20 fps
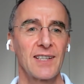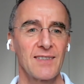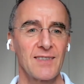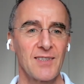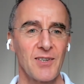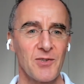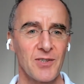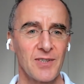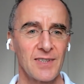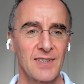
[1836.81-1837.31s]

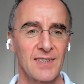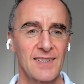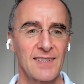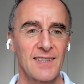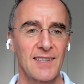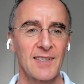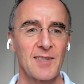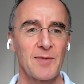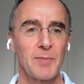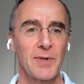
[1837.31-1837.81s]
condition that
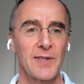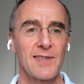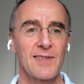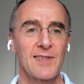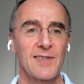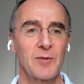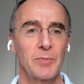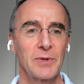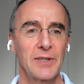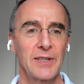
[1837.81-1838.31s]
takes
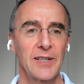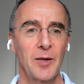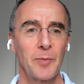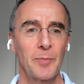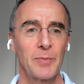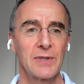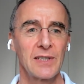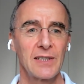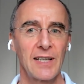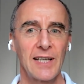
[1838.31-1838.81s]
months to build
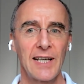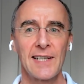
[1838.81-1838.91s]
up and that